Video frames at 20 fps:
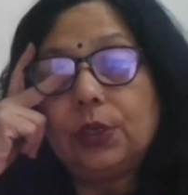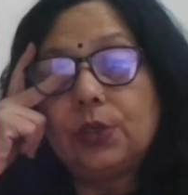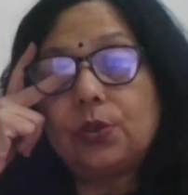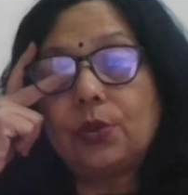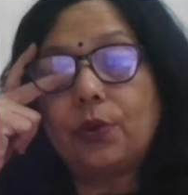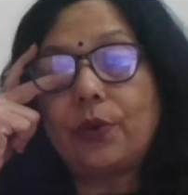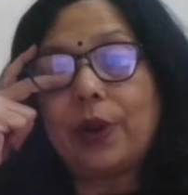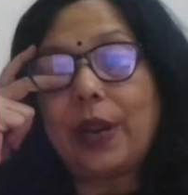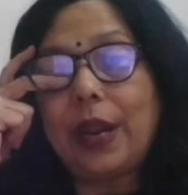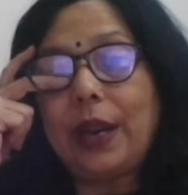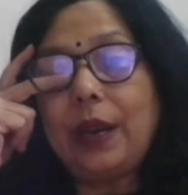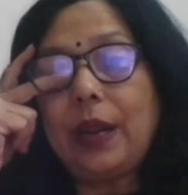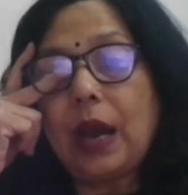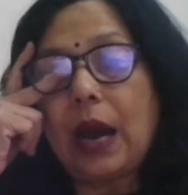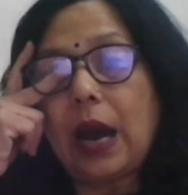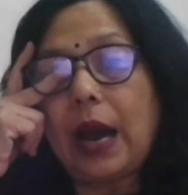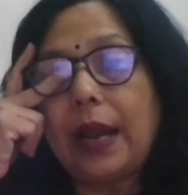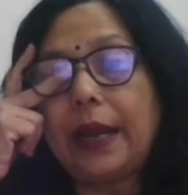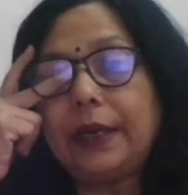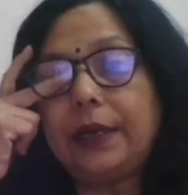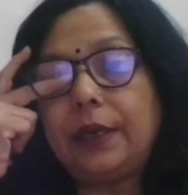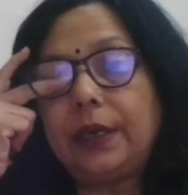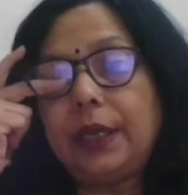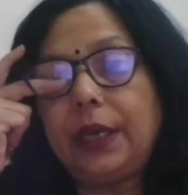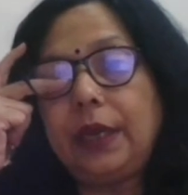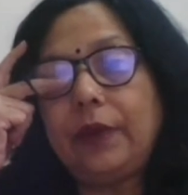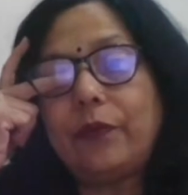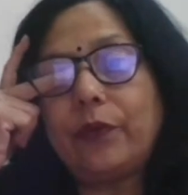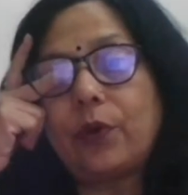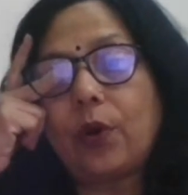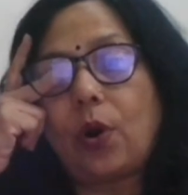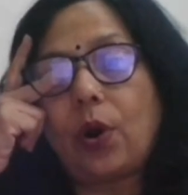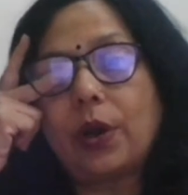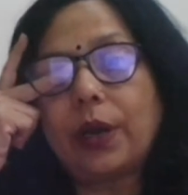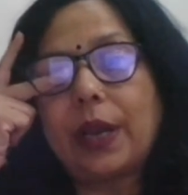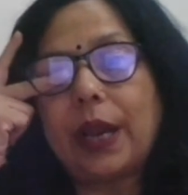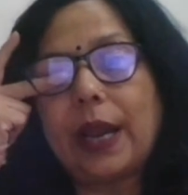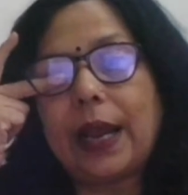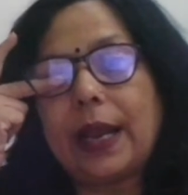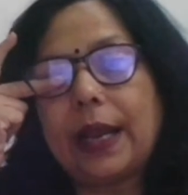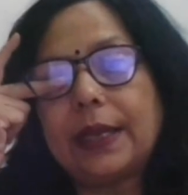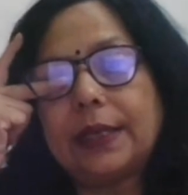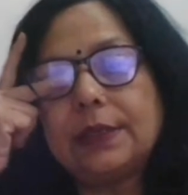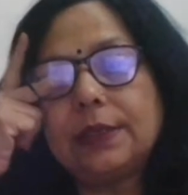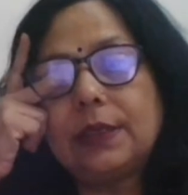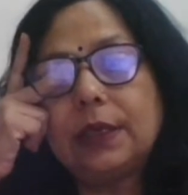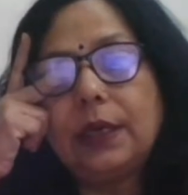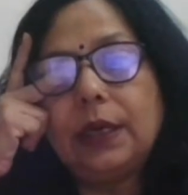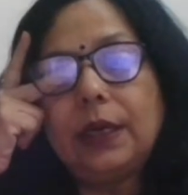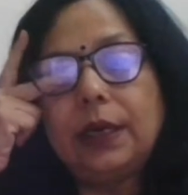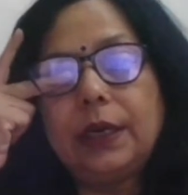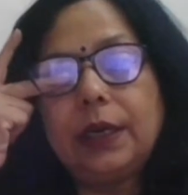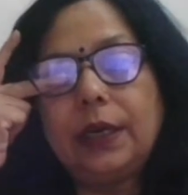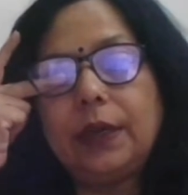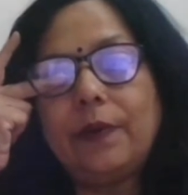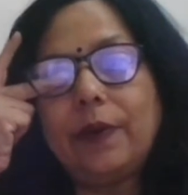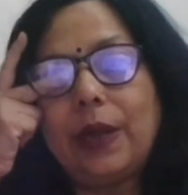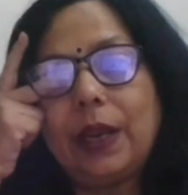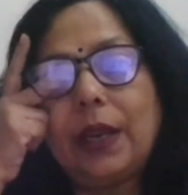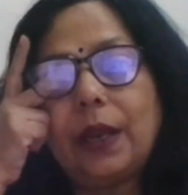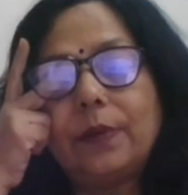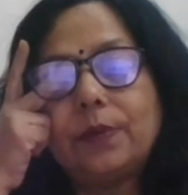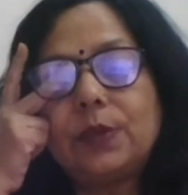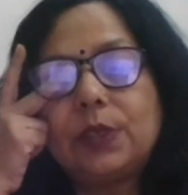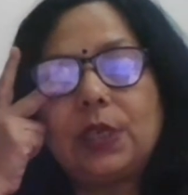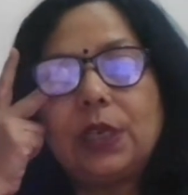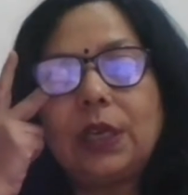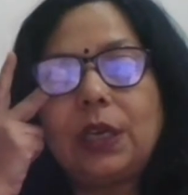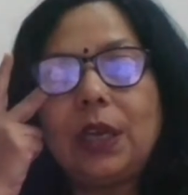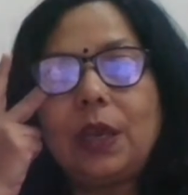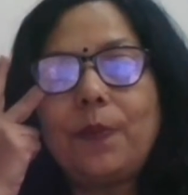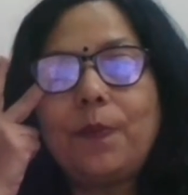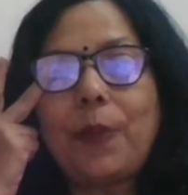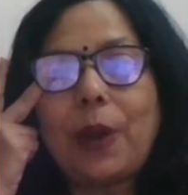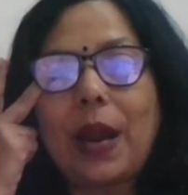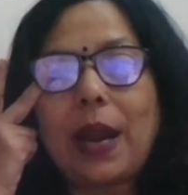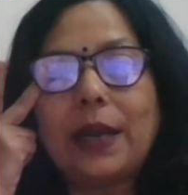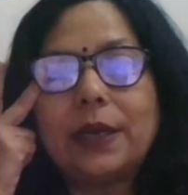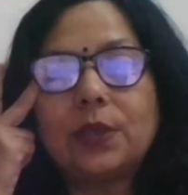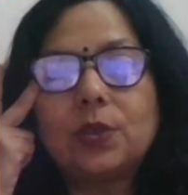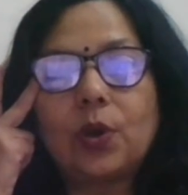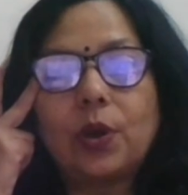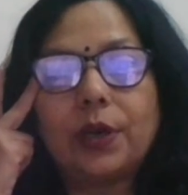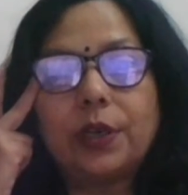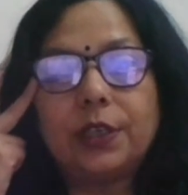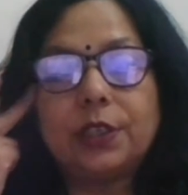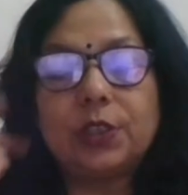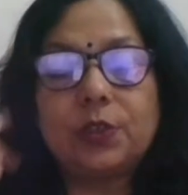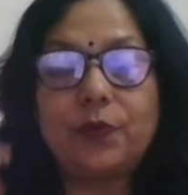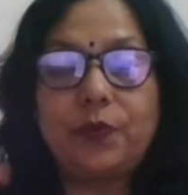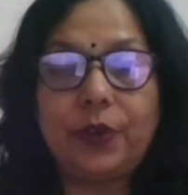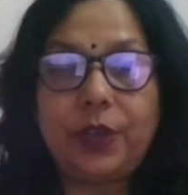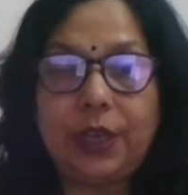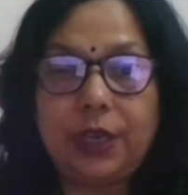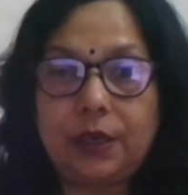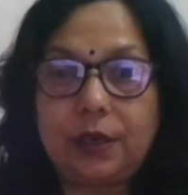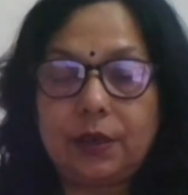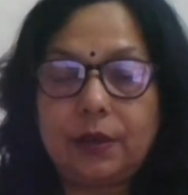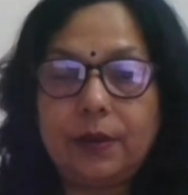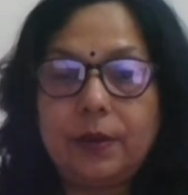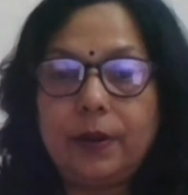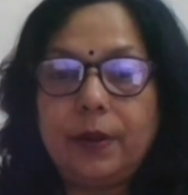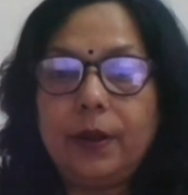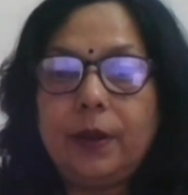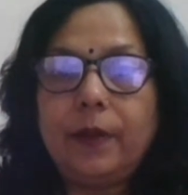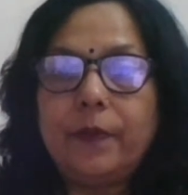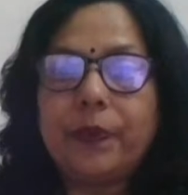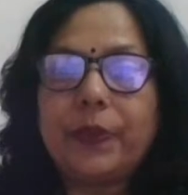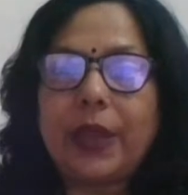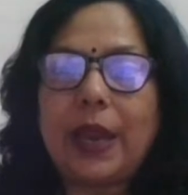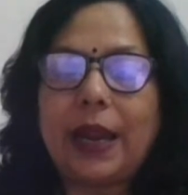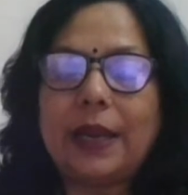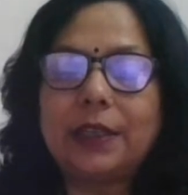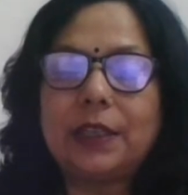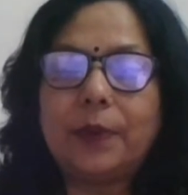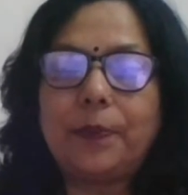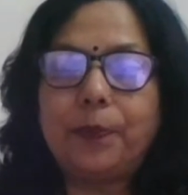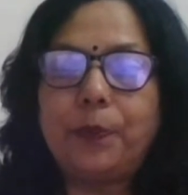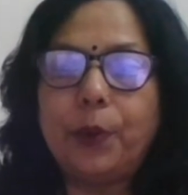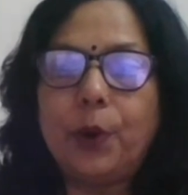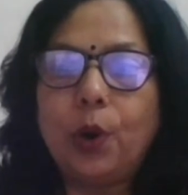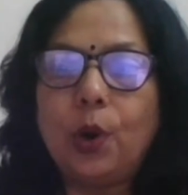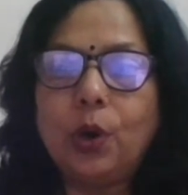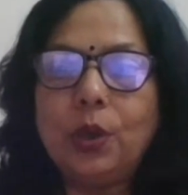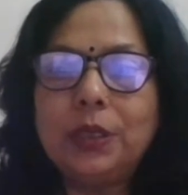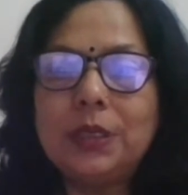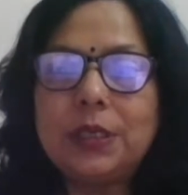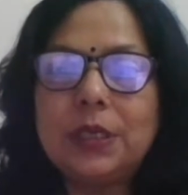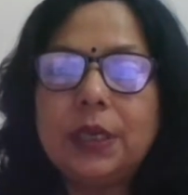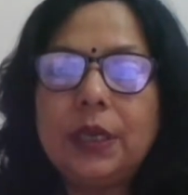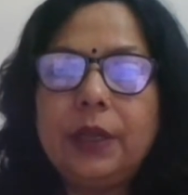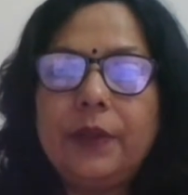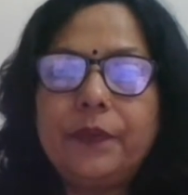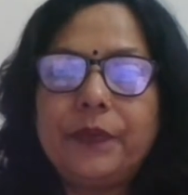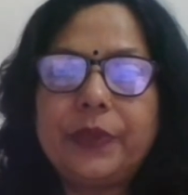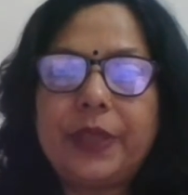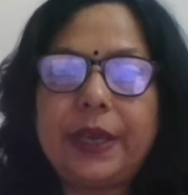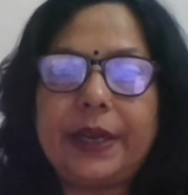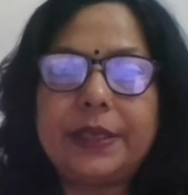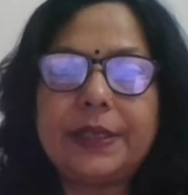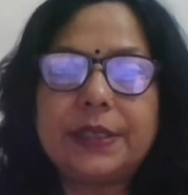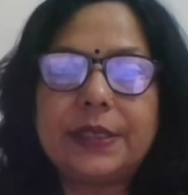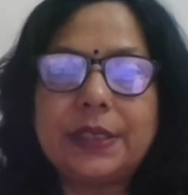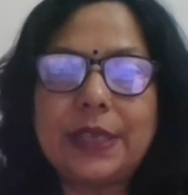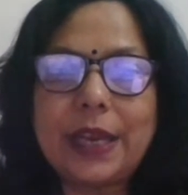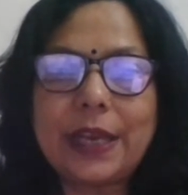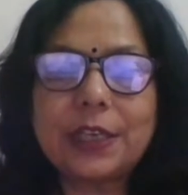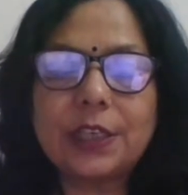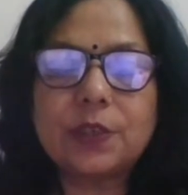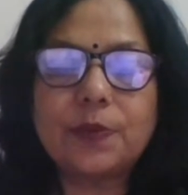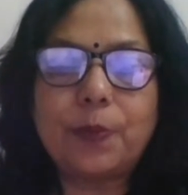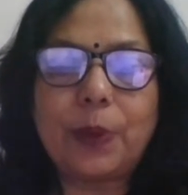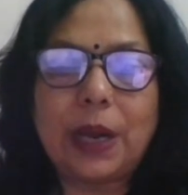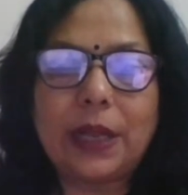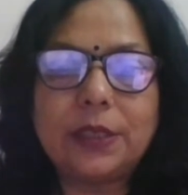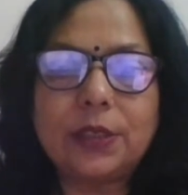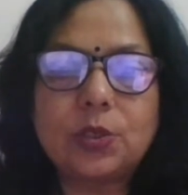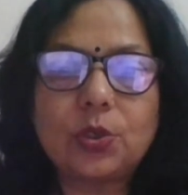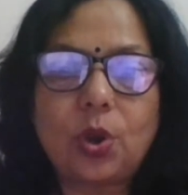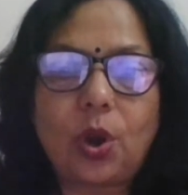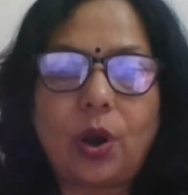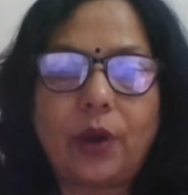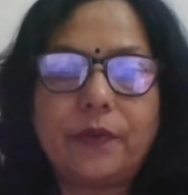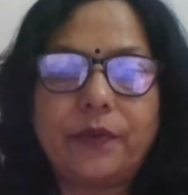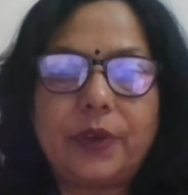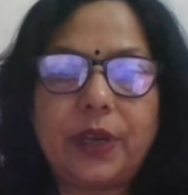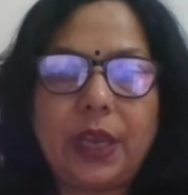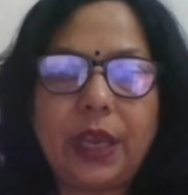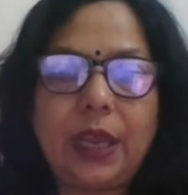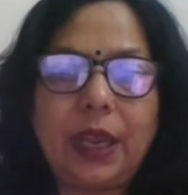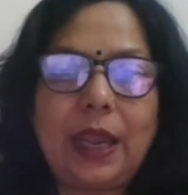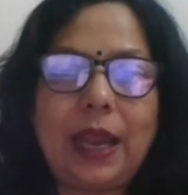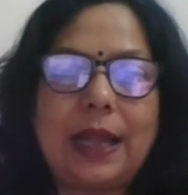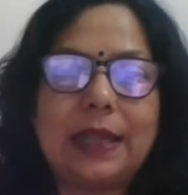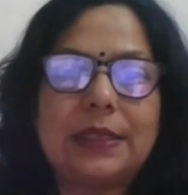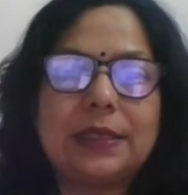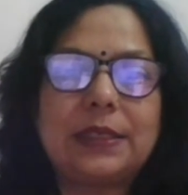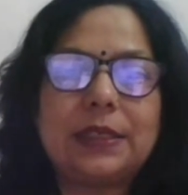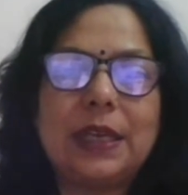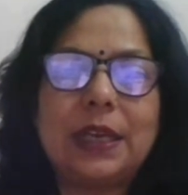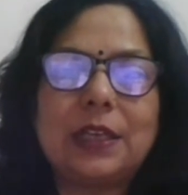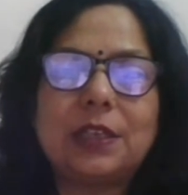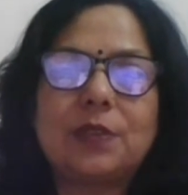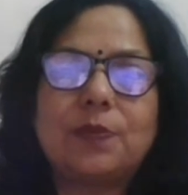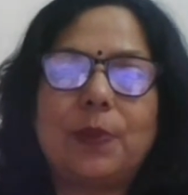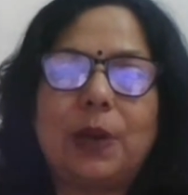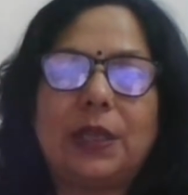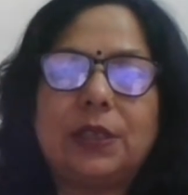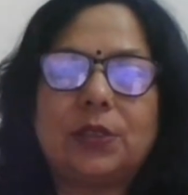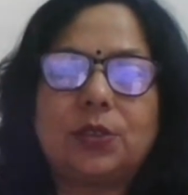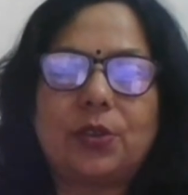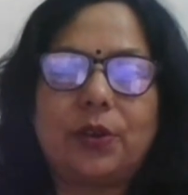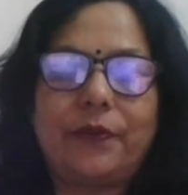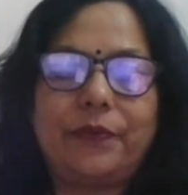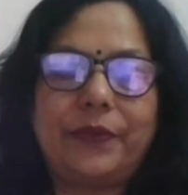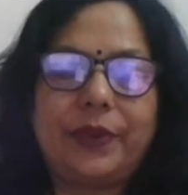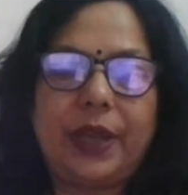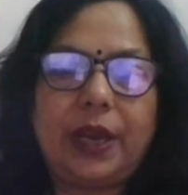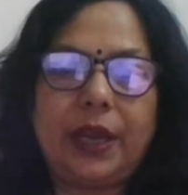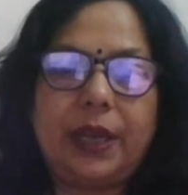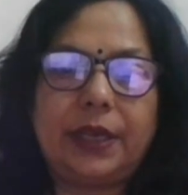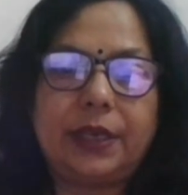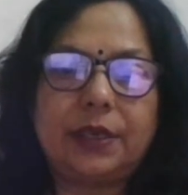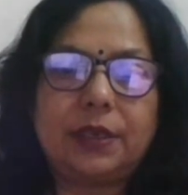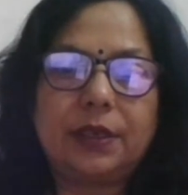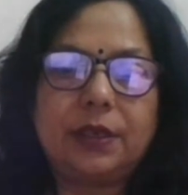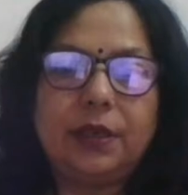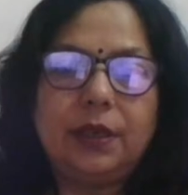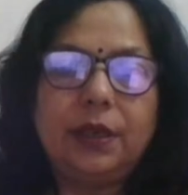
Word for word: So, red-eyed tree frog has developed sticky pads on its feet. At the poles, there is six months of day and six months of night.